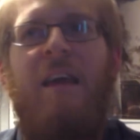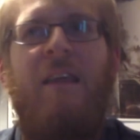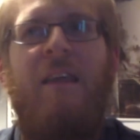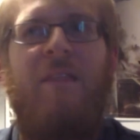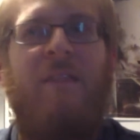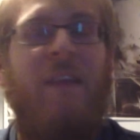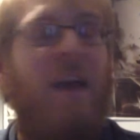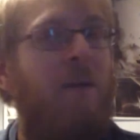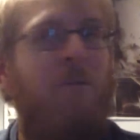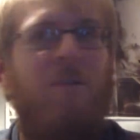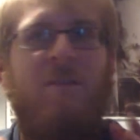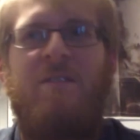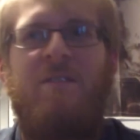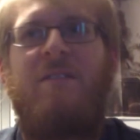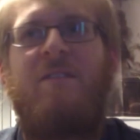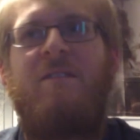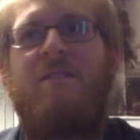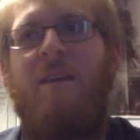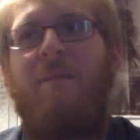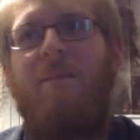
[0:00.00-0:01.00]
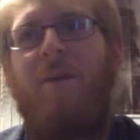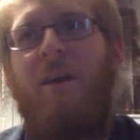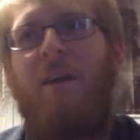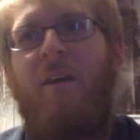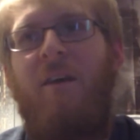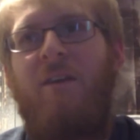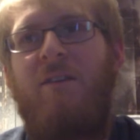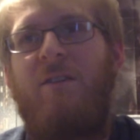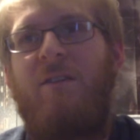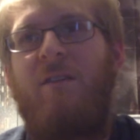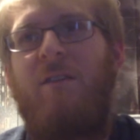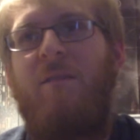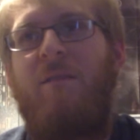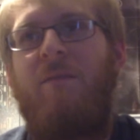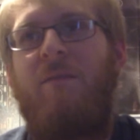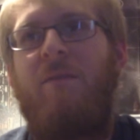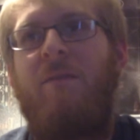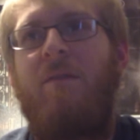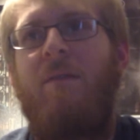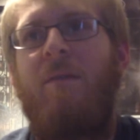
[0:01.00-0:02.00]
that wasn't the same character.
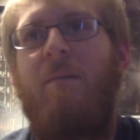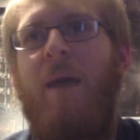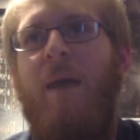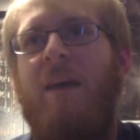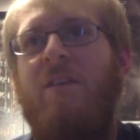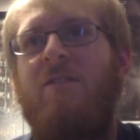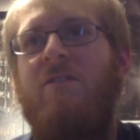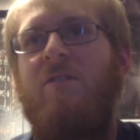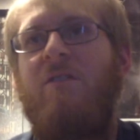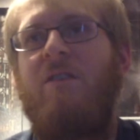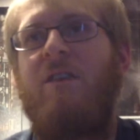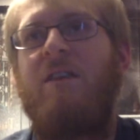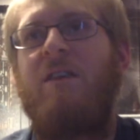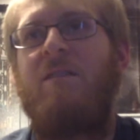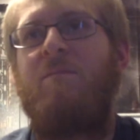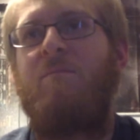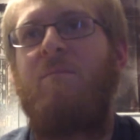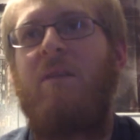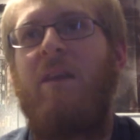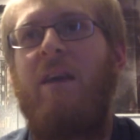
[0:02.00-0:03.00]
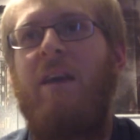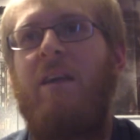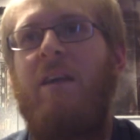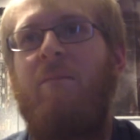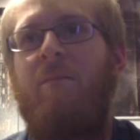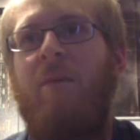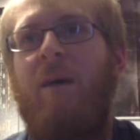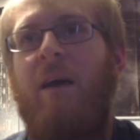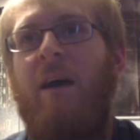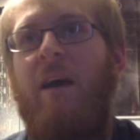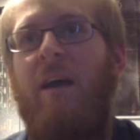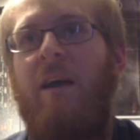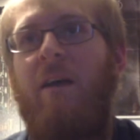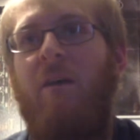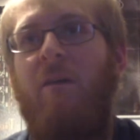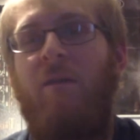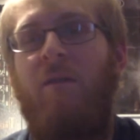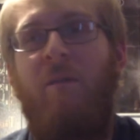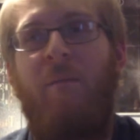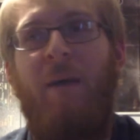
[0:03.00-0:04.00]
The master is played
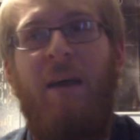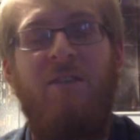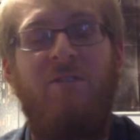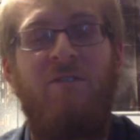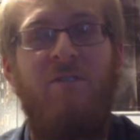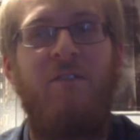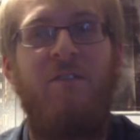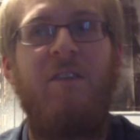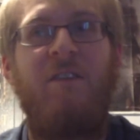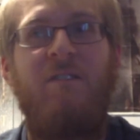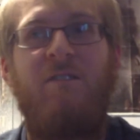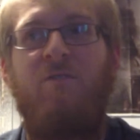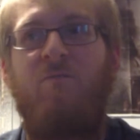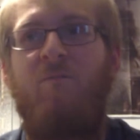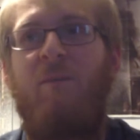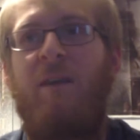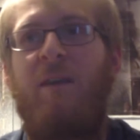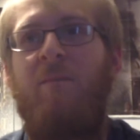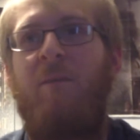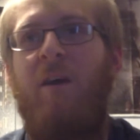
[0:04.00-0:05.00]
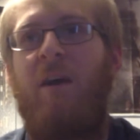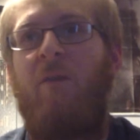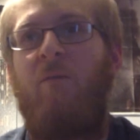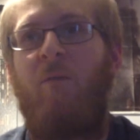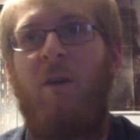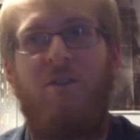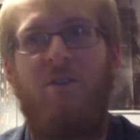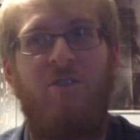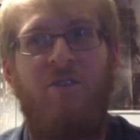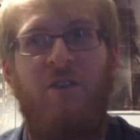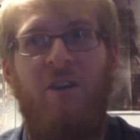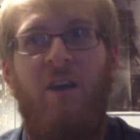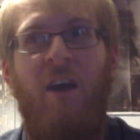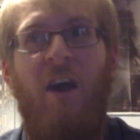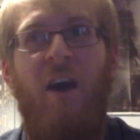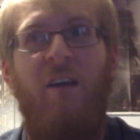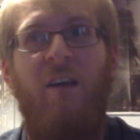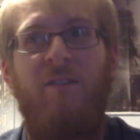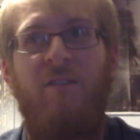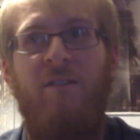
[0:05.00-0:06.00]
by the master in this is played by Roger
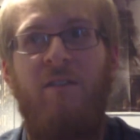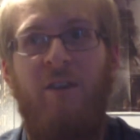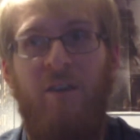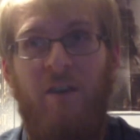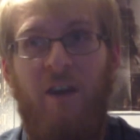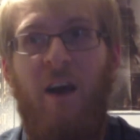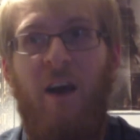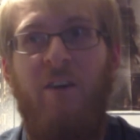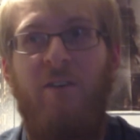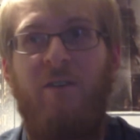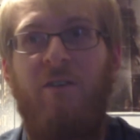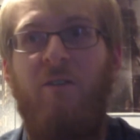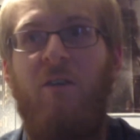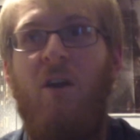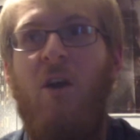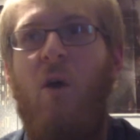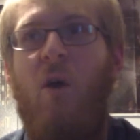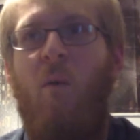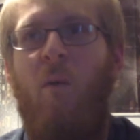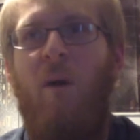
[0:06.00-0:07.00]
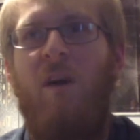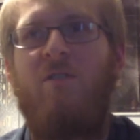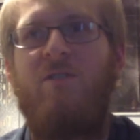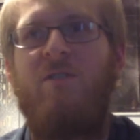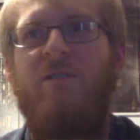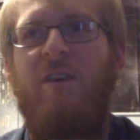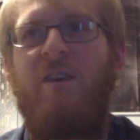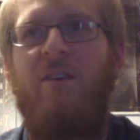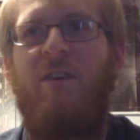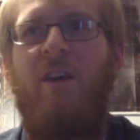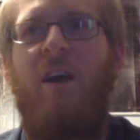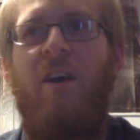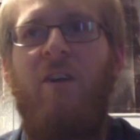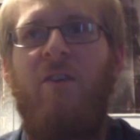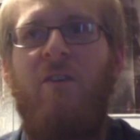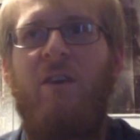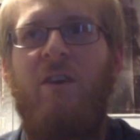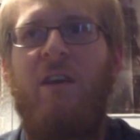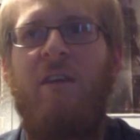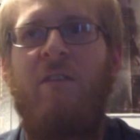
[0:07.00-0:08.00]
Delgado. Roger
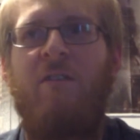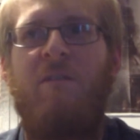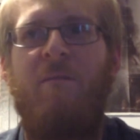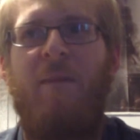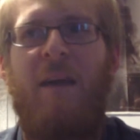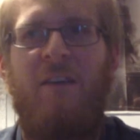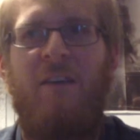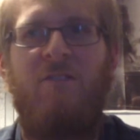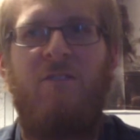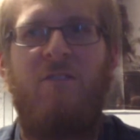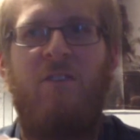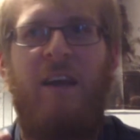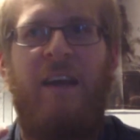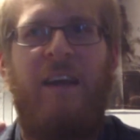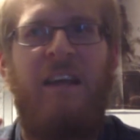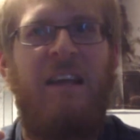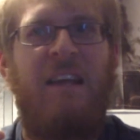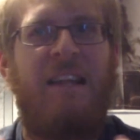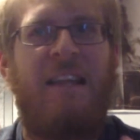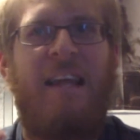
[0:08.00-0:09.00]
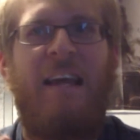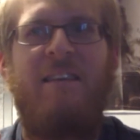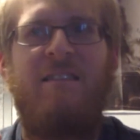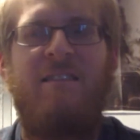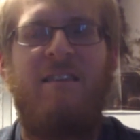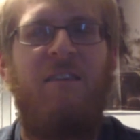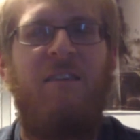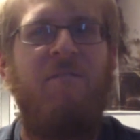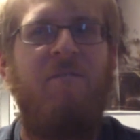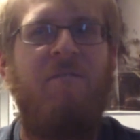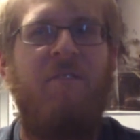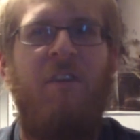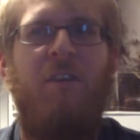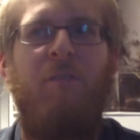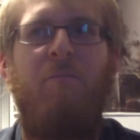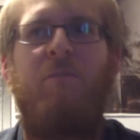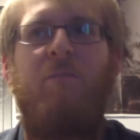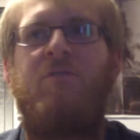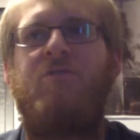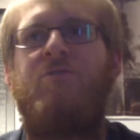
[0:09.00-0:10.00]
Delgado gives the master a classic
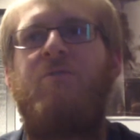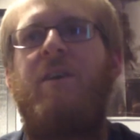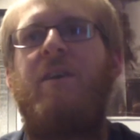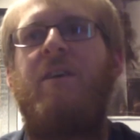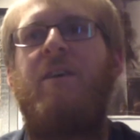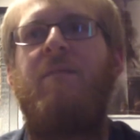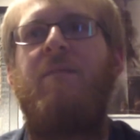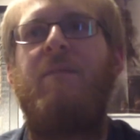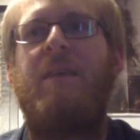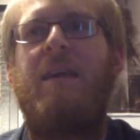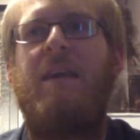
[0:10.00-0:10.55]
villain portrayal.